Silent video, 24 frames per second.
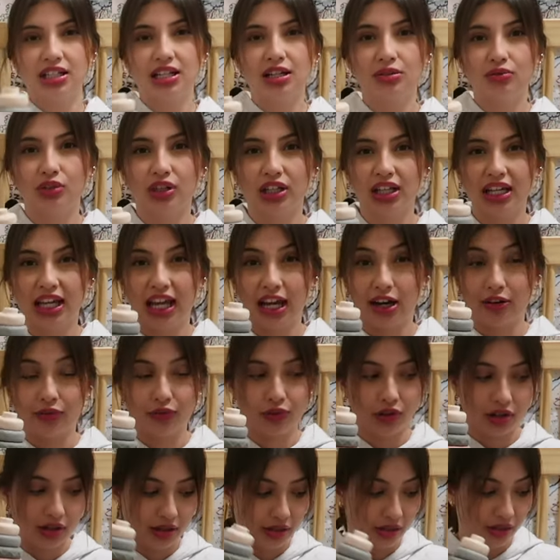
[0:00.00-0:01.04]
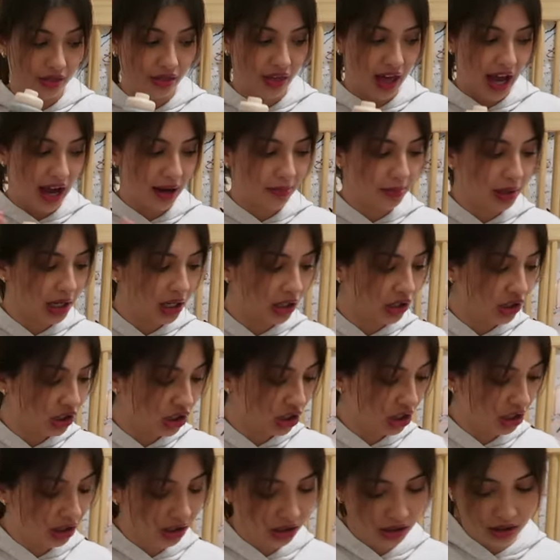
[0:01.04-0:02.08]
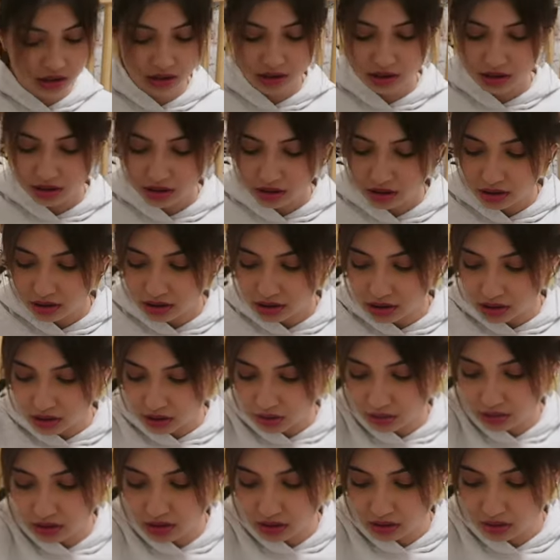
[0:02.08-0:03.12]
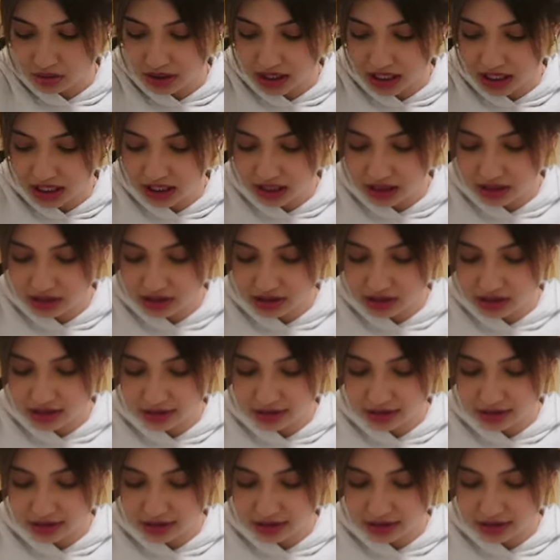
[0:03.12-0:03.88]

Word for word: didn't really care for it that much, so donate.